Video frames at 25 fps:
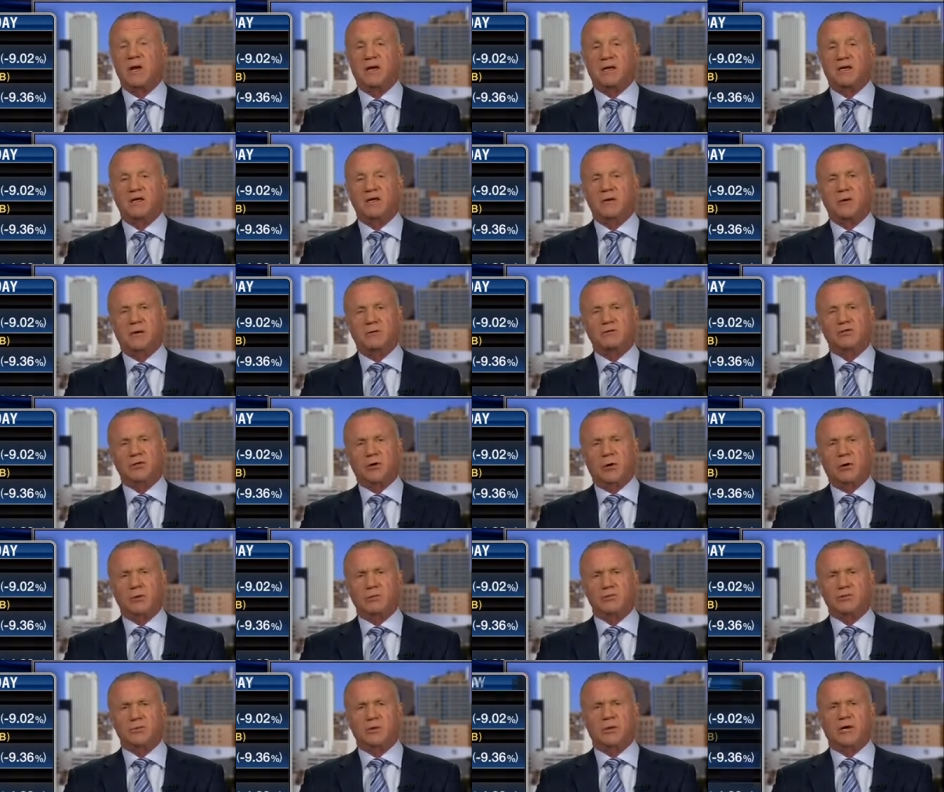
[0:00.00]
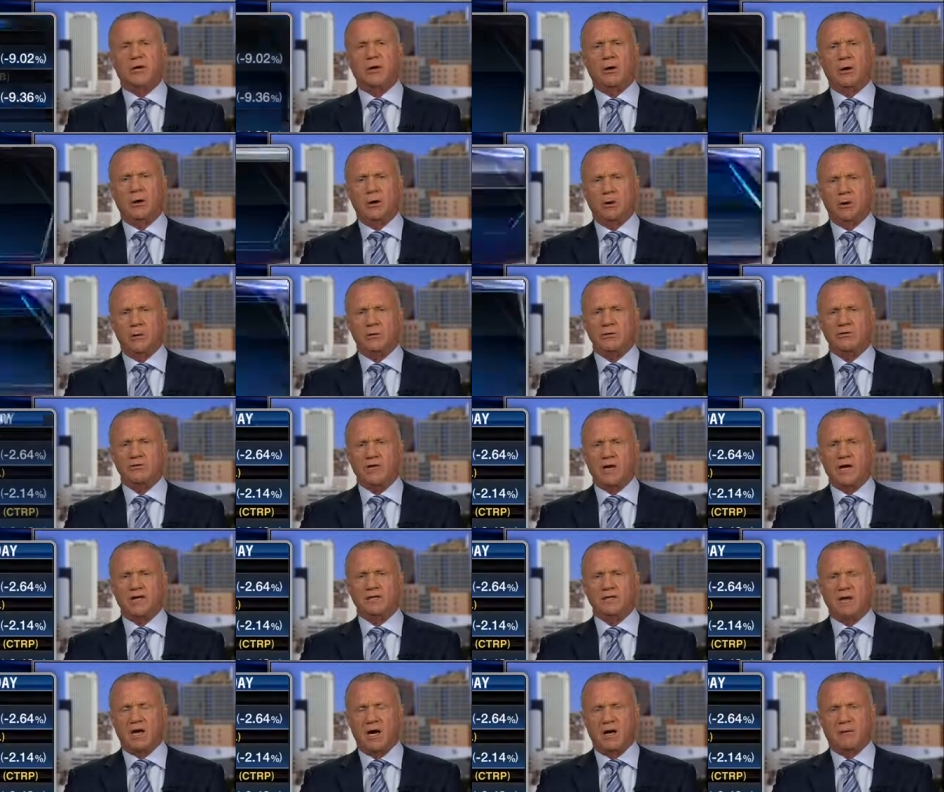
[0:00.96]
You know, Charles, when I heard
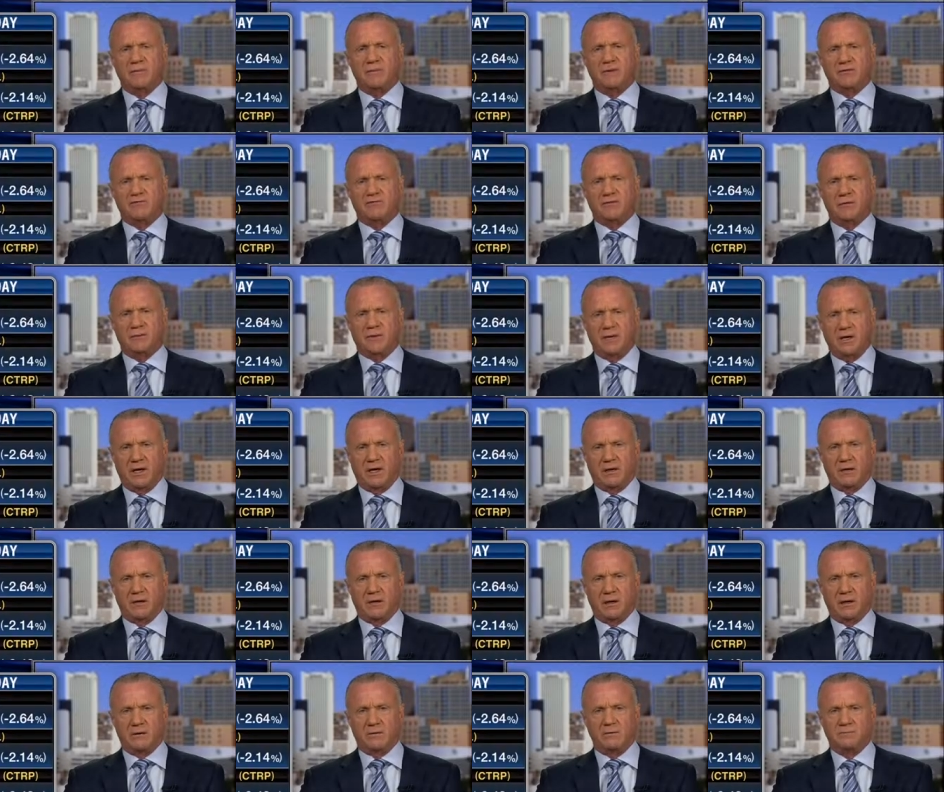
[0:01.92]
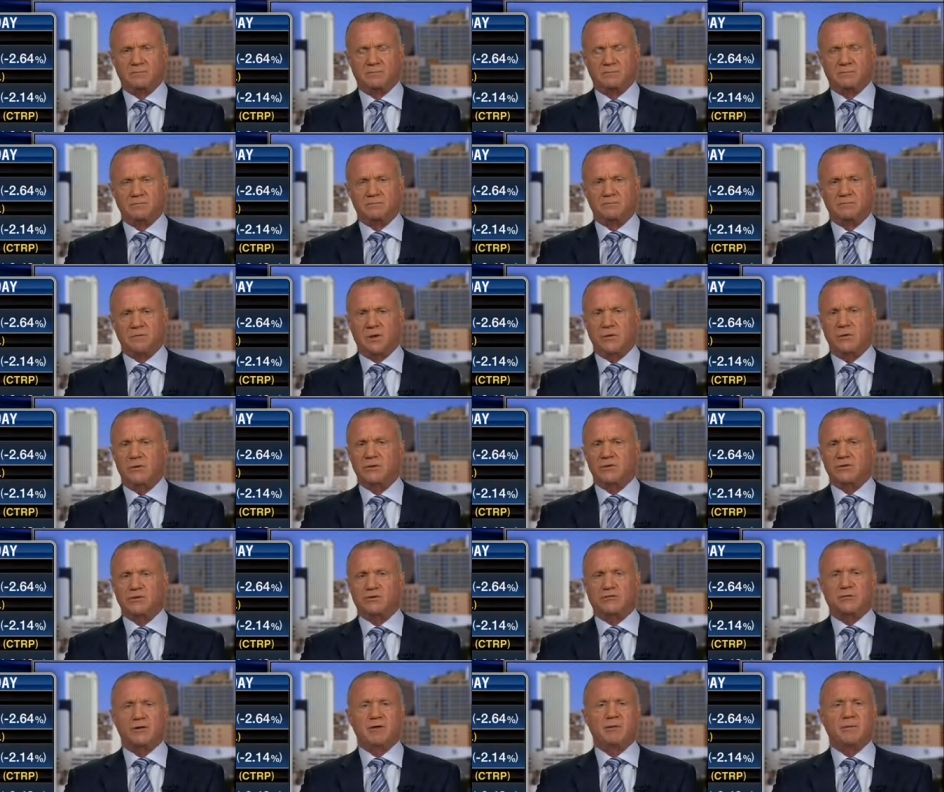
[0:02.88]
that comment from Kudlow, who's
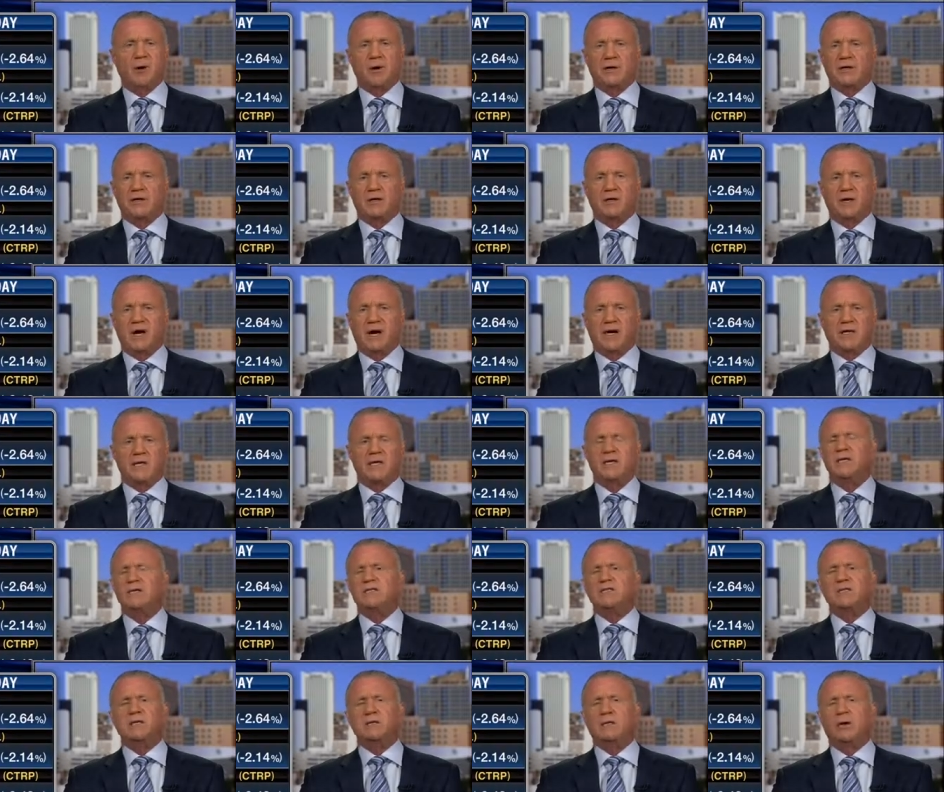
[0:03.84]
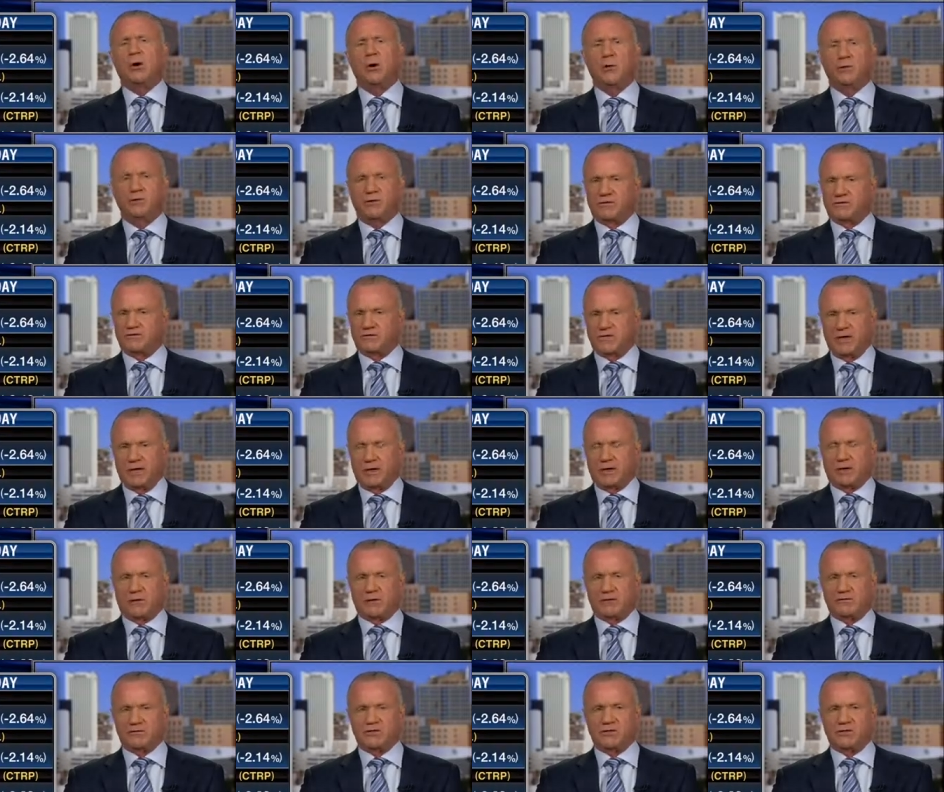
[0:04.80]
a free market guy, and he's loath of
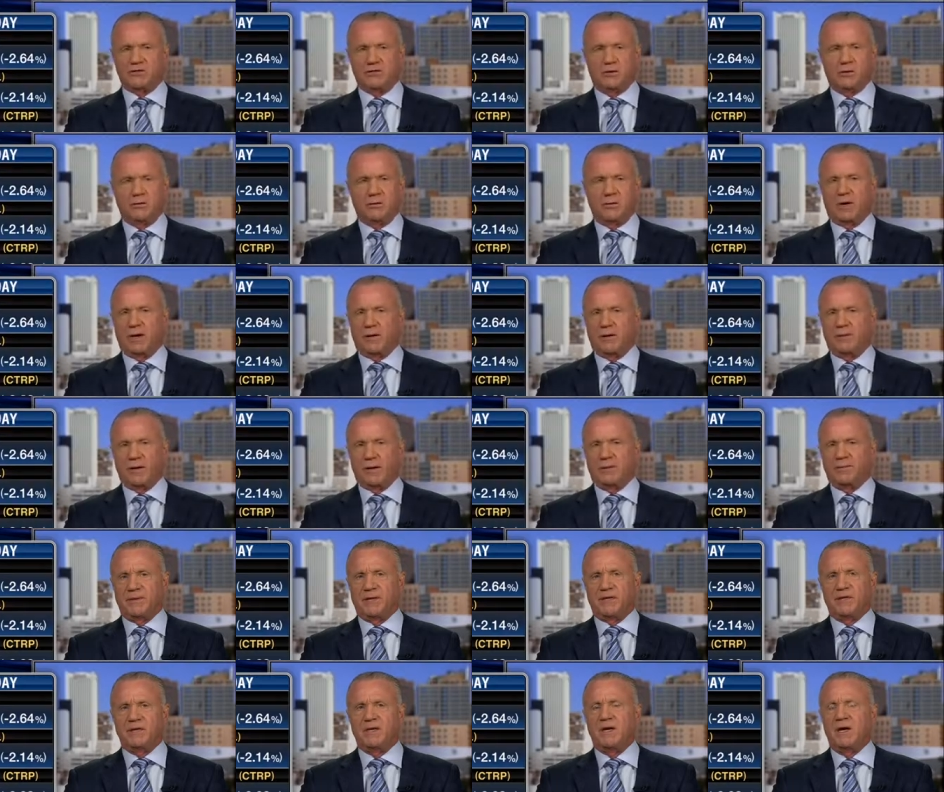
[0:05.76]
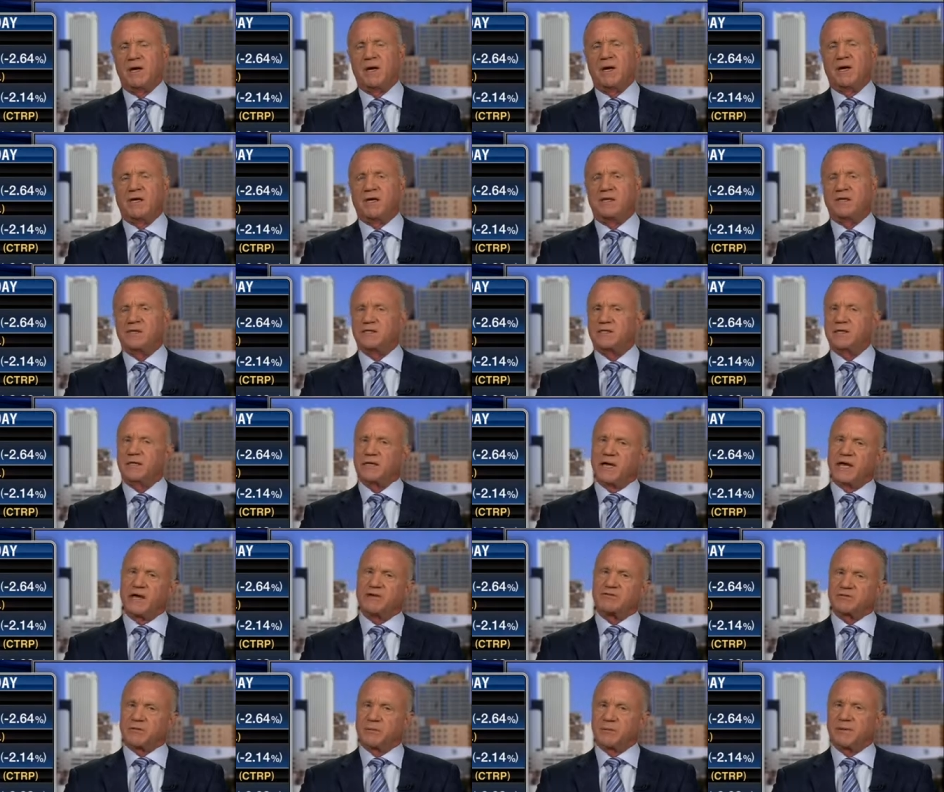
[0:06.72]
tariffs. So, I mean, he's going to
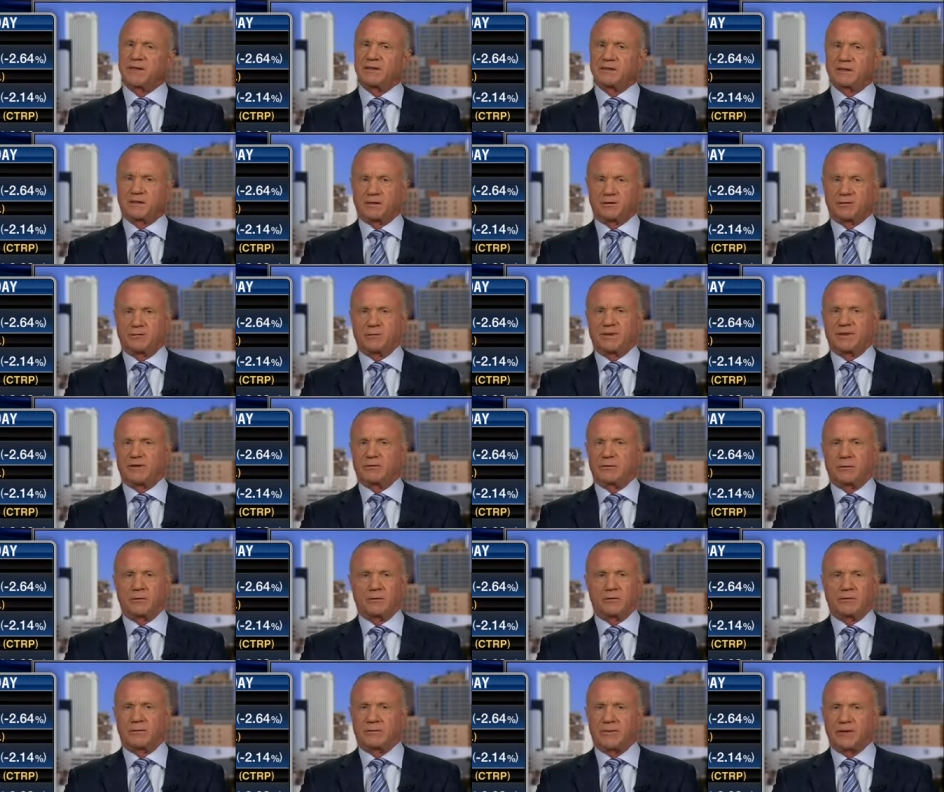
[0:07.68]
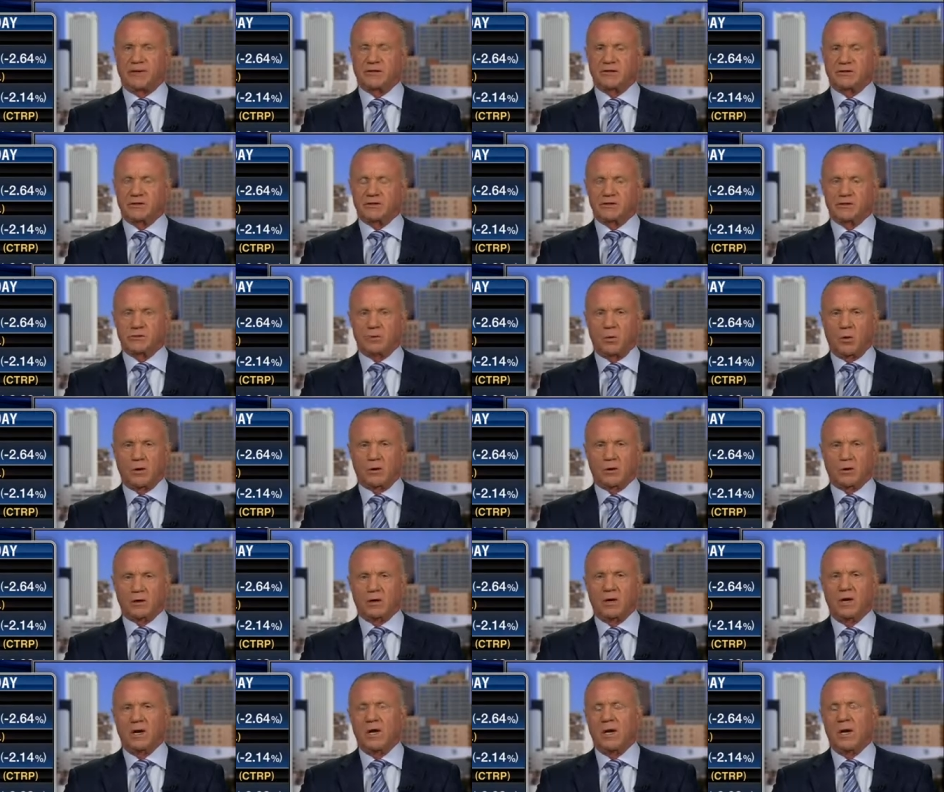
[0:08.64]
have to bend a little bit in order to make this
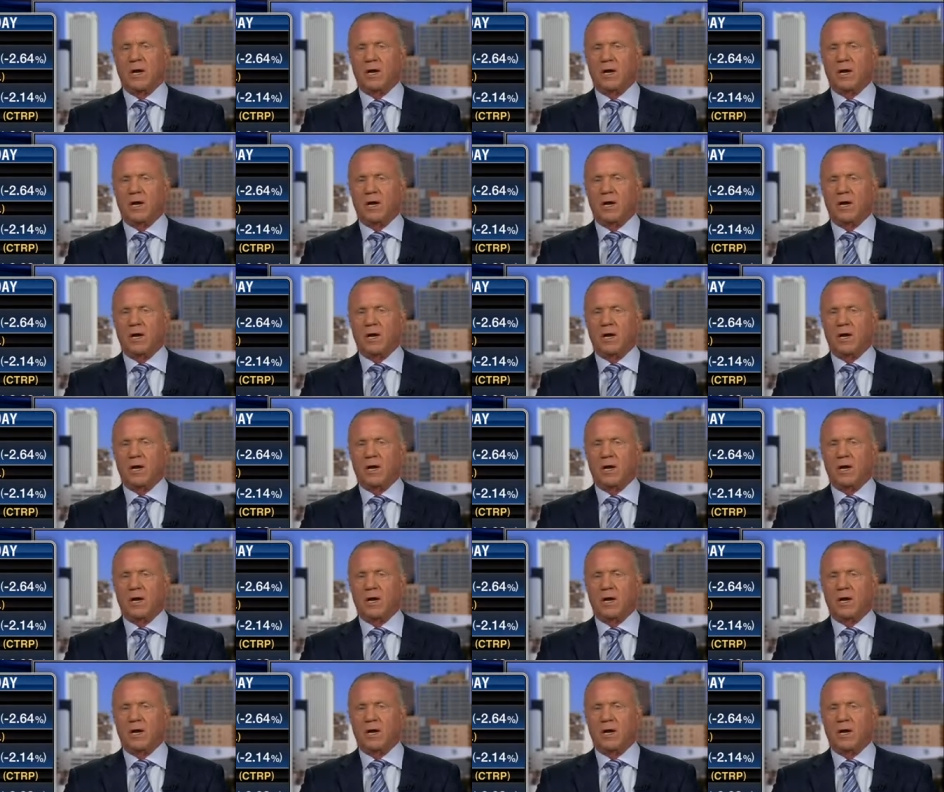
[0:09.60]
work.